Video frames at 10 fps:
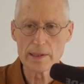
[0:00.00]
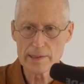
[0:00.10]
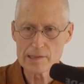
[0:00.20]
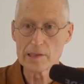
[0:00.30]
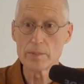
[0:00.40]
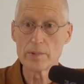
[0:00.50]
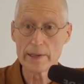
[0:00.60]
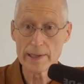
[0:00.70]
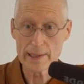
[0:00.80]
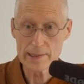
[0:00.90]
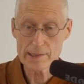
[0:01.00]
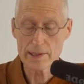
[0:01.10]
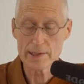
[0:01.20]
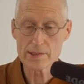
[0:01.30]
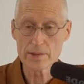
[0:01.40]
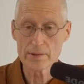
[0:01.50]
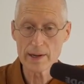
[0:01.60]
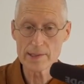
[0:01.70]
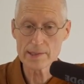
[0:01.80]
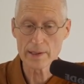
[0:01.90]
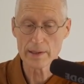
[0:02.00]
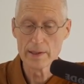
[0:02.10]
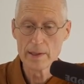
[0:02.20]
these liberating insights arising.